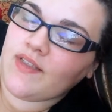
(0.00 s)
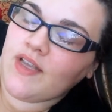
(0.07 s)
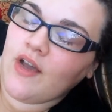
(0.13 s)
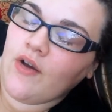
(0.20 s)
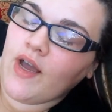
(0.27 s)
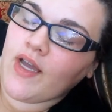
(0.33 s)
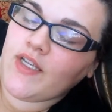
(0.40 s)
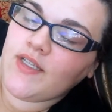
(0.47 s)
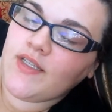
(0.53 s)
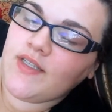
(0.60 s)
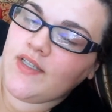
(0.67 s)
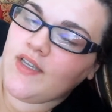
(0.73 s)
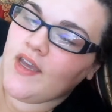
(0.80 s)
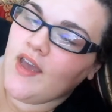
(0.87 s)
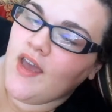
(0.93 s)
So I
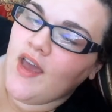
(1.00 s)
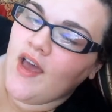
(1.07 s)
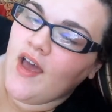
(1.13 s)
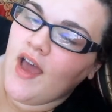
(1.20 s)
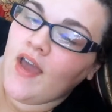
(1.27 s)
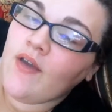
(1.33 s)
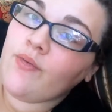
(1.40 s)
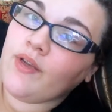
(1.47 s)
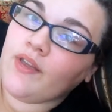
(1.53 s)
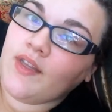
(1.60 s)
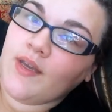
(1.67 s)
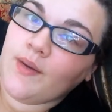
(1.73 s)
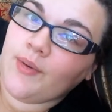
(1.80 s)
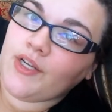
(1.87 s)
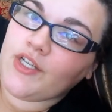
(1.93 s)

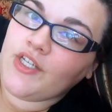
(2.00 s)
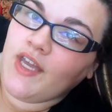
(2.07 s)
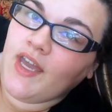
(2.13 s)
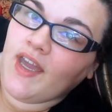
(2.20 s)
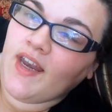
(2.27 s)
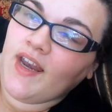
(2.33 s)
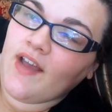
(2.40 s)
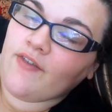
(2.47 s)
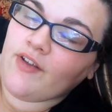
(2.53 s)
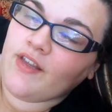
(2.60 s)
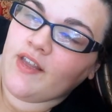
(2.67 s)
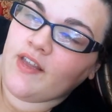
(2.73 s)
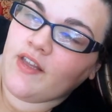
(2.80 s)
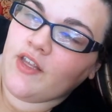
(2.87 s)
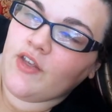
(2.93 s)
really appreciate
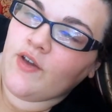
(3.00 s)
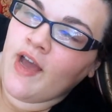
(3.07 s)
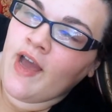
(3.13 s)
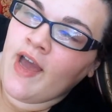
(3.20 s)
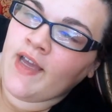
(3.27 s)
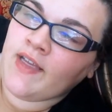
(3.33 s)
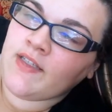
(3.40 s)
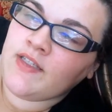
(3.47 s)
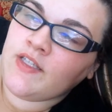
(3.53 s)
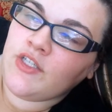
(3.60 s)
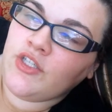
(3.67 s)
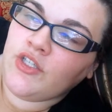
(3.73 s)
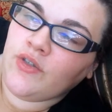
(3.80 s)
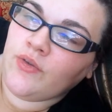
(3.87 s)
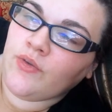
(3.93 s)
everything that you guys
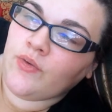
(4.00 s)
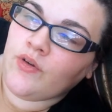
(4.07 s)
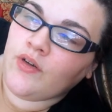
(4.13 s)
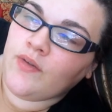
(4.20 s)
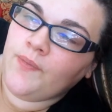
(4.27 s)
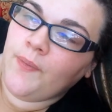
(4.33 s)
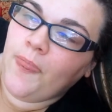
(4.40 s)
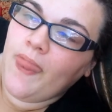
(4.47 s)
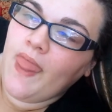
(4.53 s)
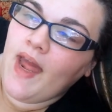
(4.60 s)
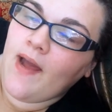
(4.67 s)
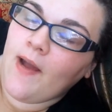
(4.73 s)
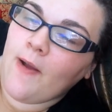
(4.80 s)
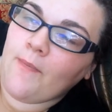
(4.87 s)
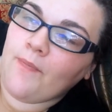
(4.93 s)
do.
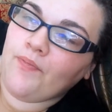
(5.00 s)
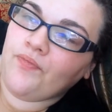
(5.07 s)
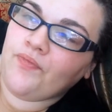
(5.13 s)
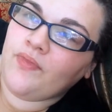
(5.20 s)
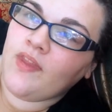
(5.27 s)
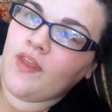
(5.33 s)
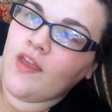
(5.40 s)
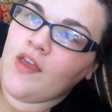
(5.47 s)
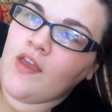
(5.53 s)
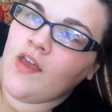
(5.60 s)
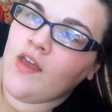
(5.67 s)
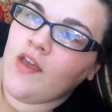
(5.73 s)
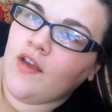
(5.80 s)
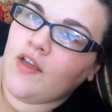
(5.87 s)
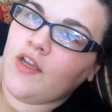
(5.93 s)

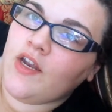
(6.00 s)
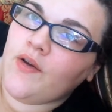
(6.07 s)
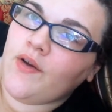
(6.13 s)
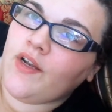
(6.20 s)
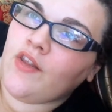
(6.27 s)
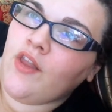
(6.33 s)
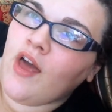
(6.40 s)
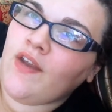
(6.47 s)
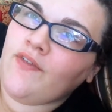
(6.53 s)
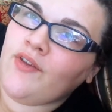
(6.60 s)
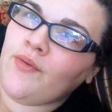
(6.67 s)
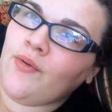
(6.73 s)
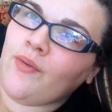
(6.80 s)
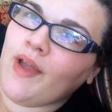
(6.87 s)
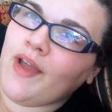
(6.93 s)
You know, and a lot of
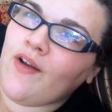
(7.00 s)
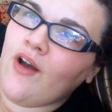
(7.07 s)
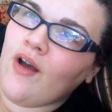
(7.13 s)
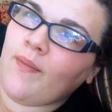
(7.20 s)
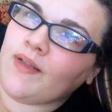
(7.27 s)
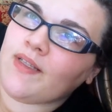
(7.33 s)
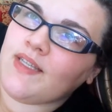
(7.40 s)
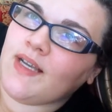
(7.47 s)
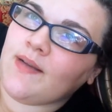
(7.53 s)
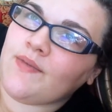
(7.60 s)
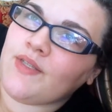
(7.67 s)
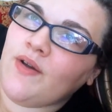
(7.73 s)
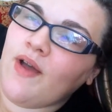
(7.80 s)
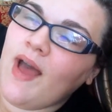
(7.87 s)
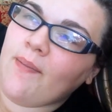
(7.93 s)
you will write comments like, I'm
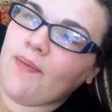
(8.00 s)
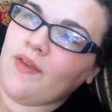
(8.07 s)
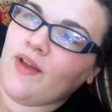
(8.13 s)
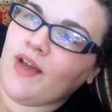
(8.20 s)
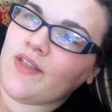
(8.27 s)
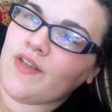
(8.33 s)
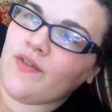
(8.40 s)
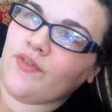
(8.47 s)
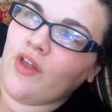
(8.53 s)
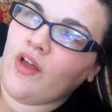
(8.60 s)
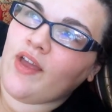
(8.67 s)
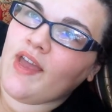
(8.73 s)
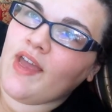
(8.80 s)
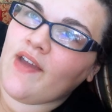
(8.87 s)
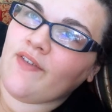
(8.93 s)
so happy you guys are
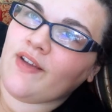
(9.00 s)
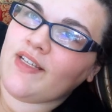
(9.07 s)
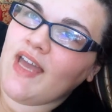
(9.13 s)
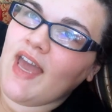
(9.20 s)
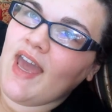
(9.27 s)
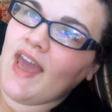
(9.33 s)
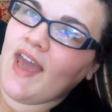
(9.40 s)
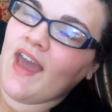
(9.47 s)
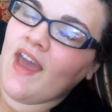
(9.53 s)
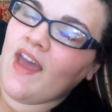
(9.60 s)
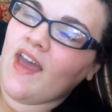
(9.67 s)
vlogging every day.